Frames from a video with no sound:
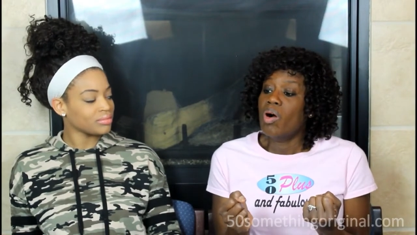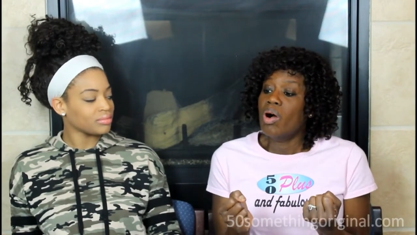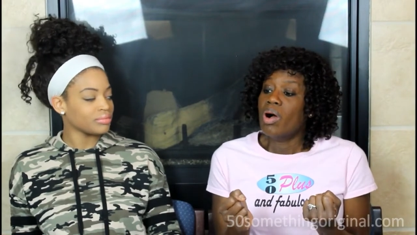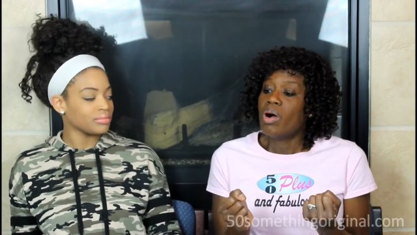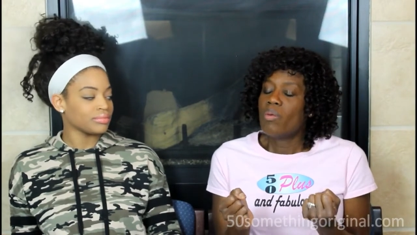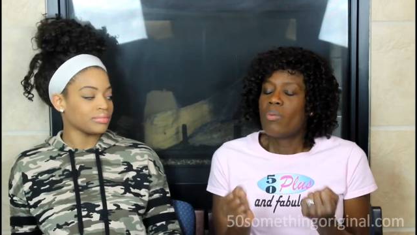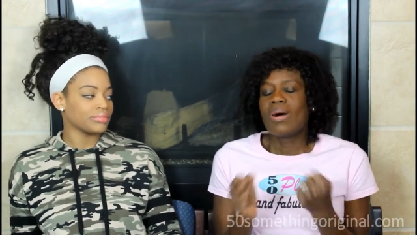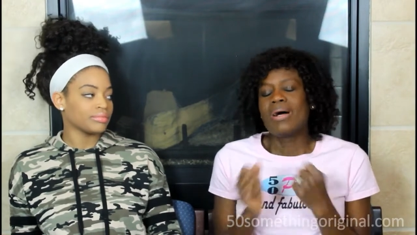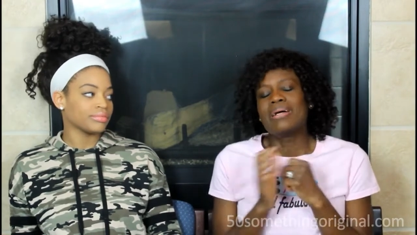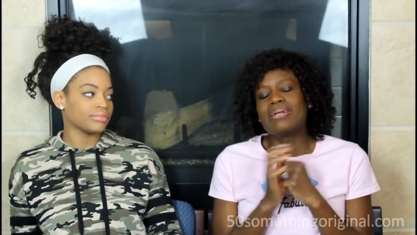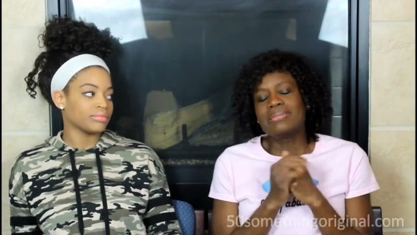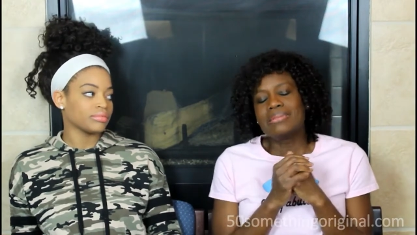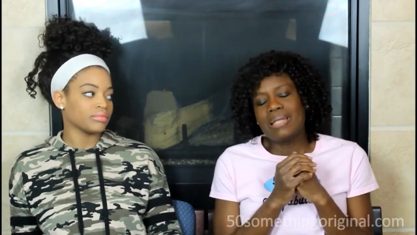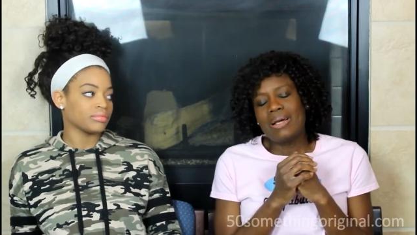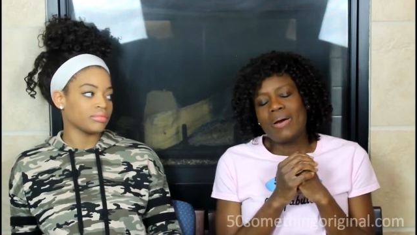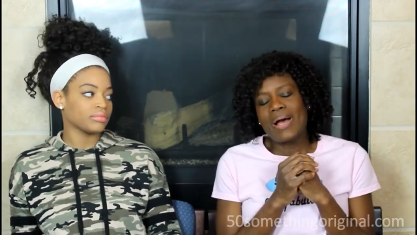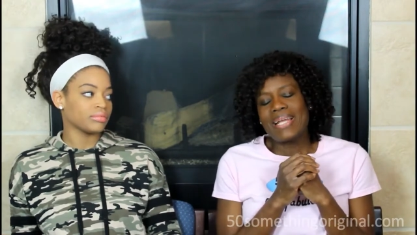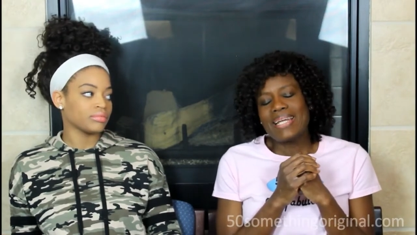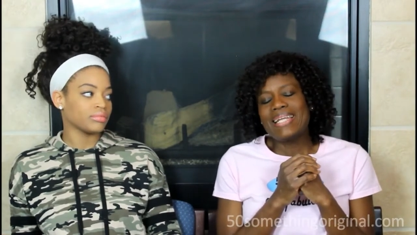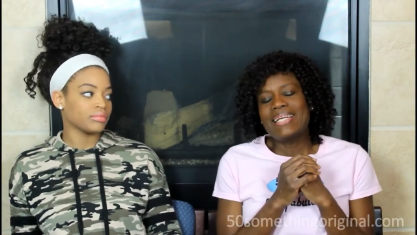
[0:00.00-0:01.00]
Speaker 1: Well, no,
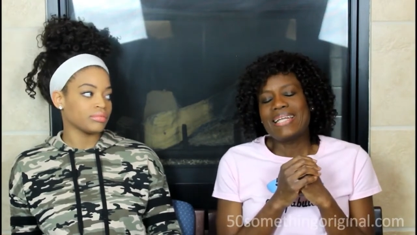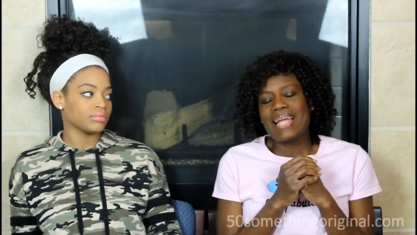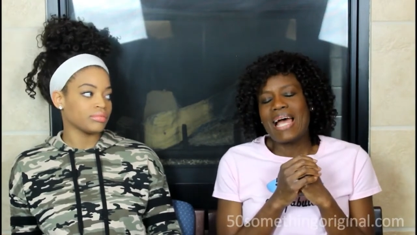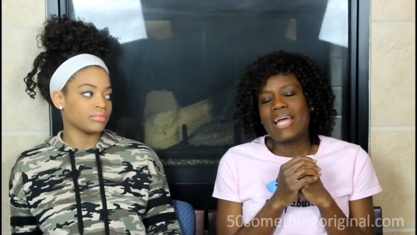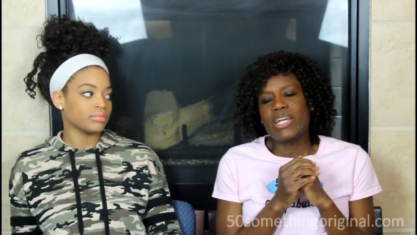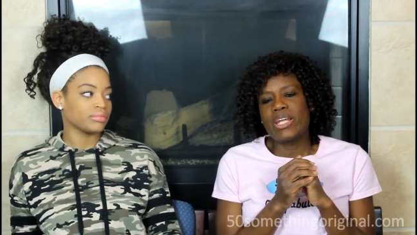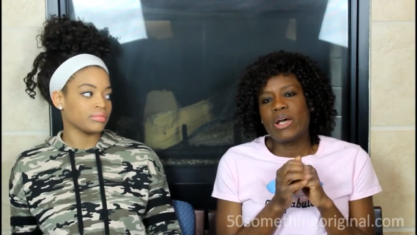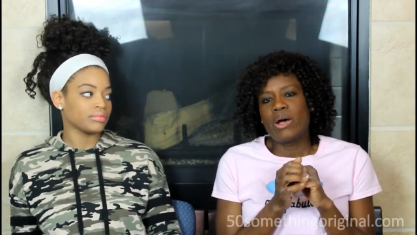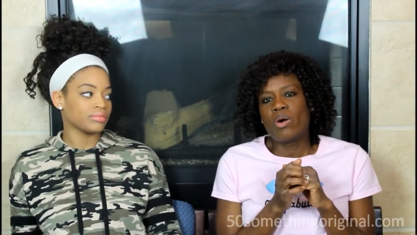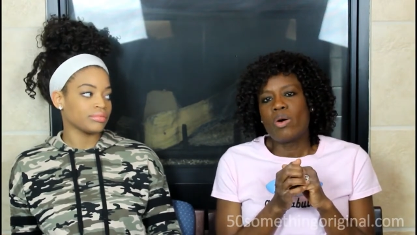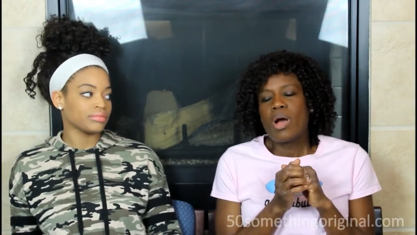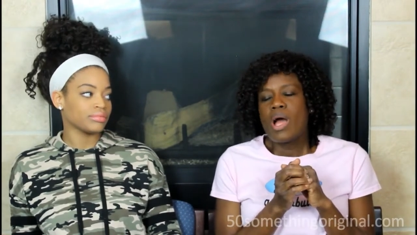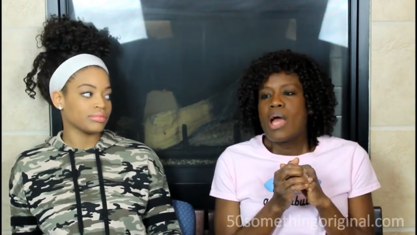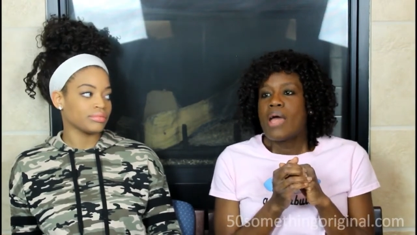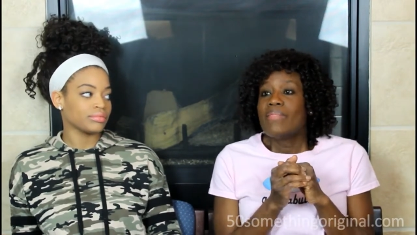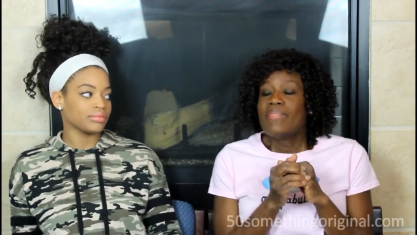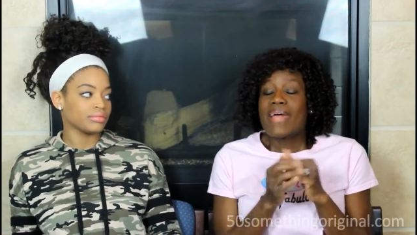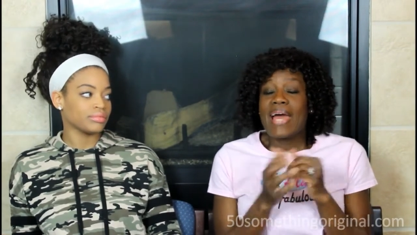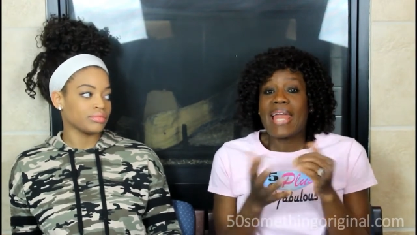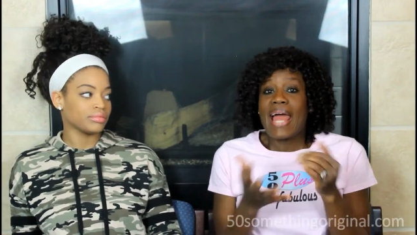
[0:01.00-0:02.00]
I did not know
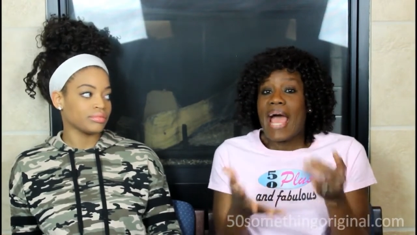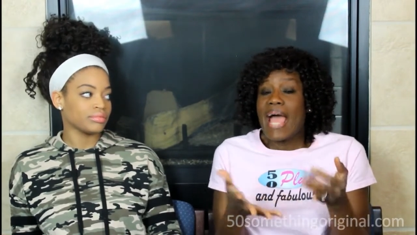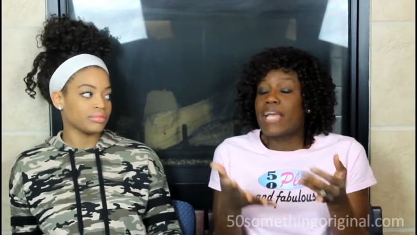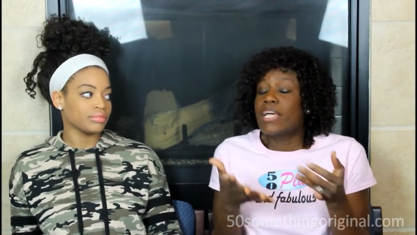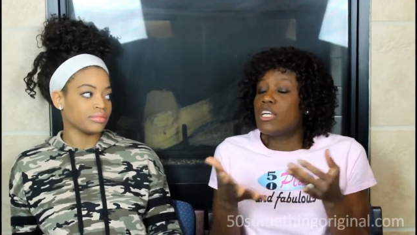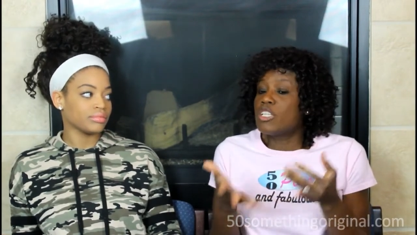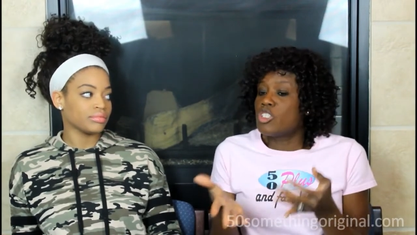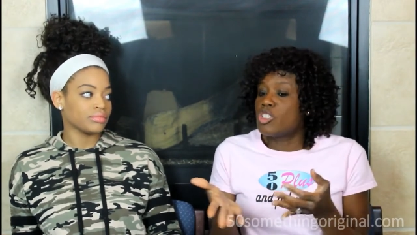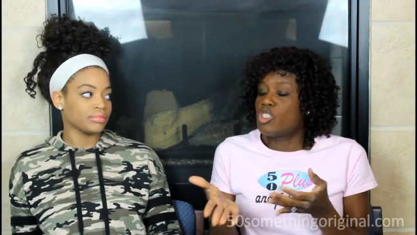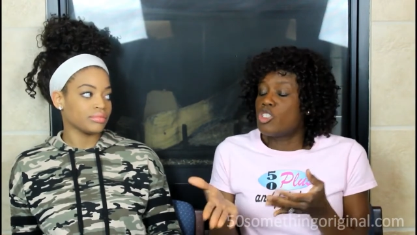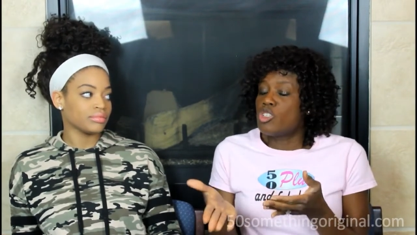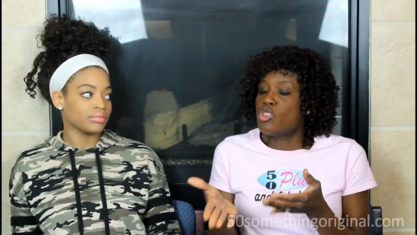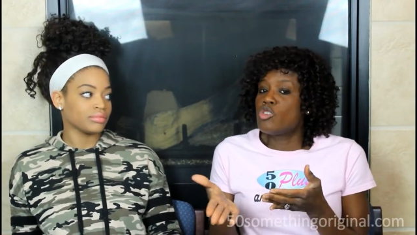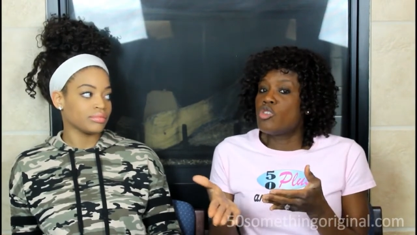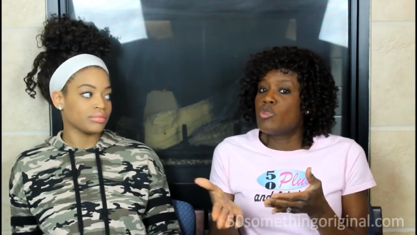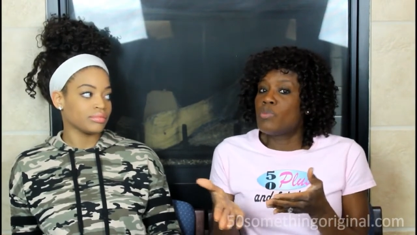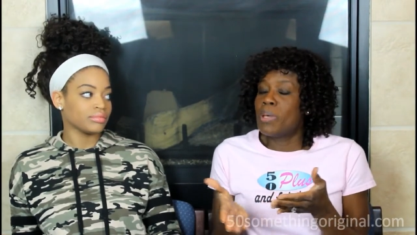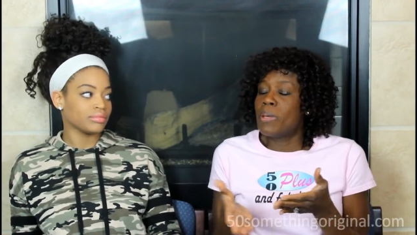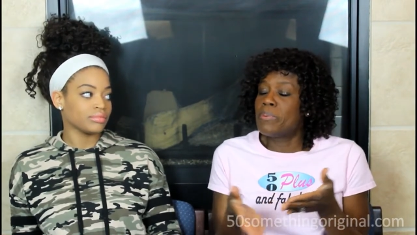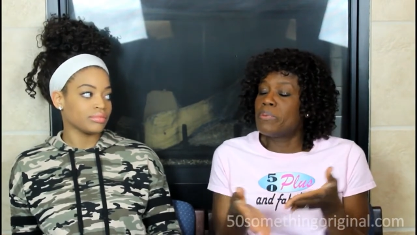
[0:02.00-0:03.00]
that I could just use
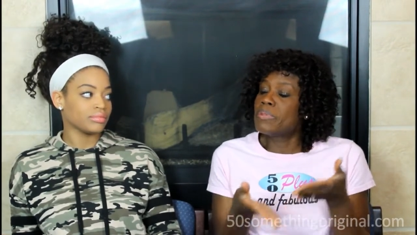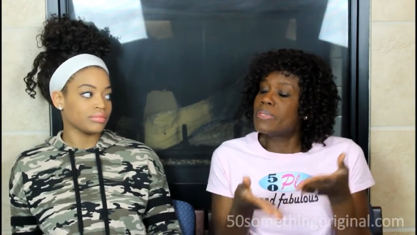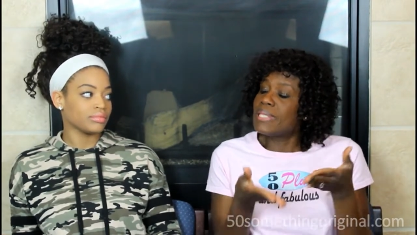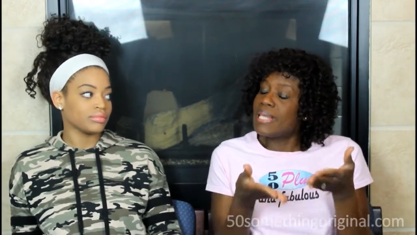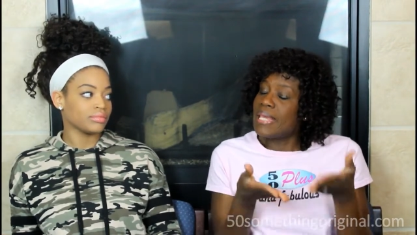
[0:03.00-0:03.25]
people's